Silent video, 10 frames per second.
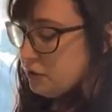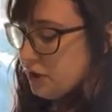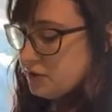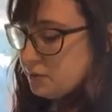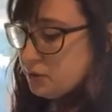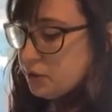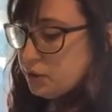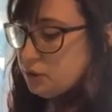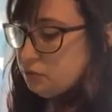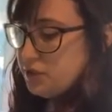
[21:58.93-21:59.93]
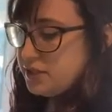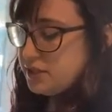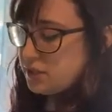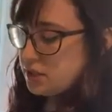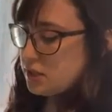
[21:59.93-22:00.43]
Okay, so I'm gonna
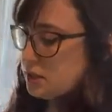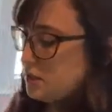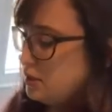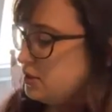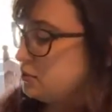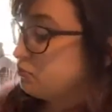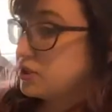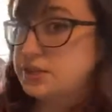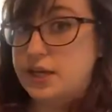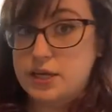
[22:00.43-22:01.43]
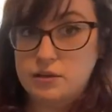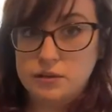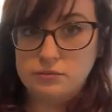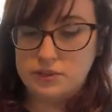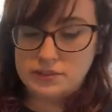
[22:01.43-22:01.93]
rinse these,
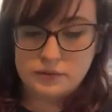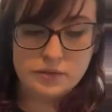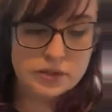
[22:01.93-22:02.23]
recycle, rinse and